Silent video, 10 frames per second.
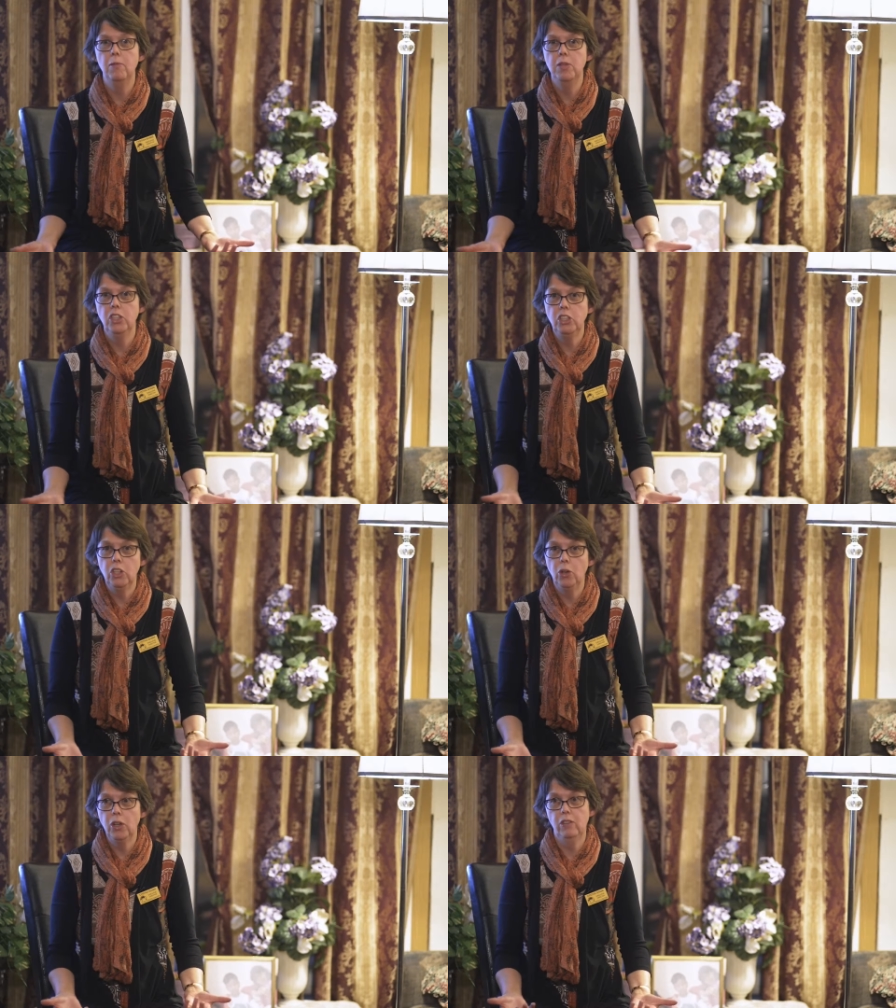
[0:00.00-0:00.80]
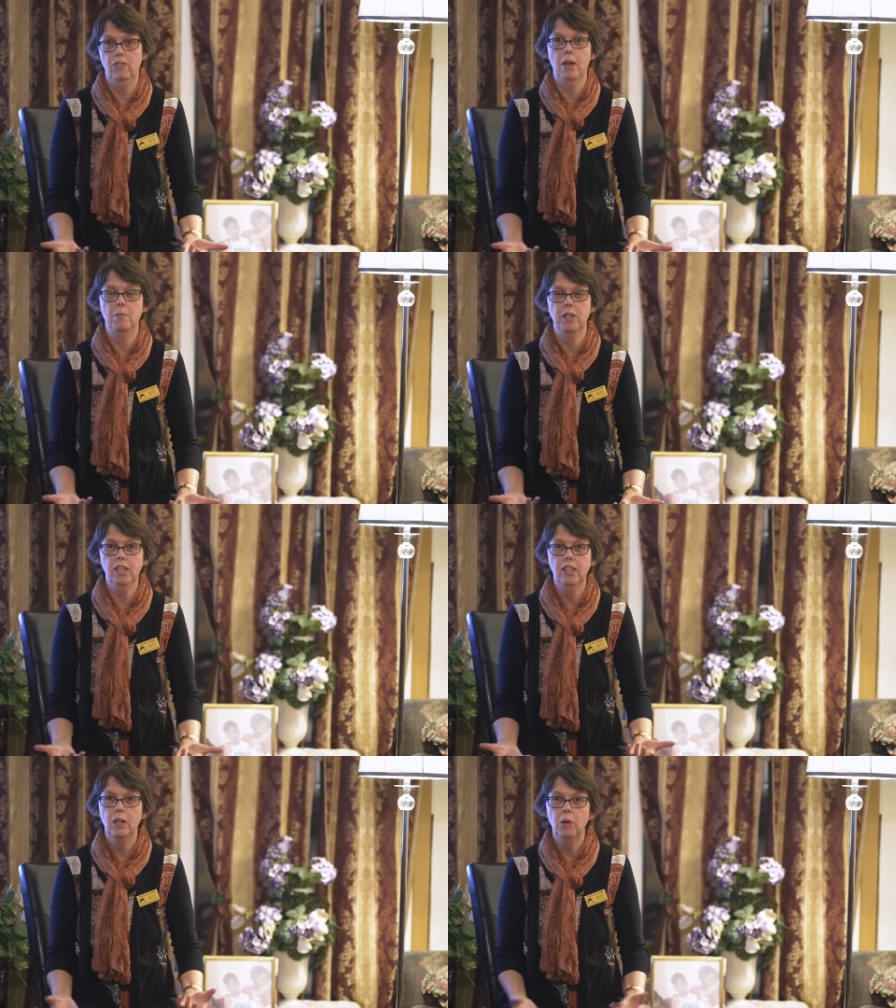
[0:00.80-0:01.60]
I'm in the Jogi family,
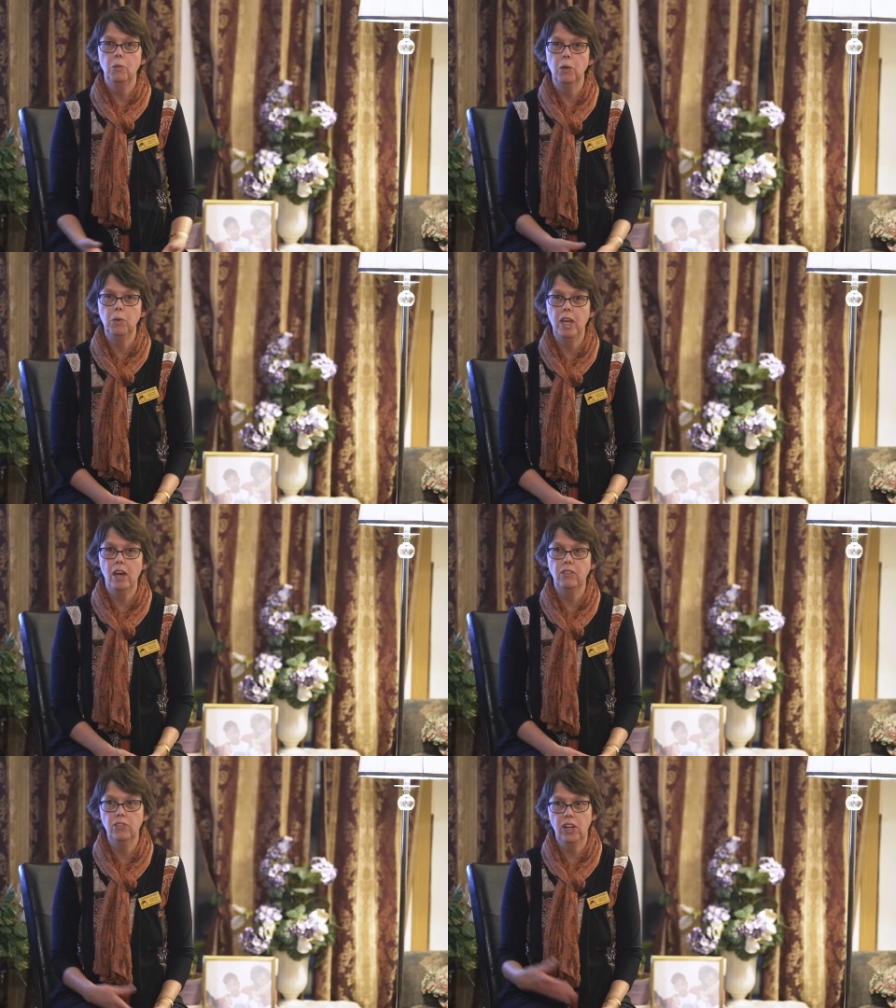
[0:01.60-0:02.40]
where we have a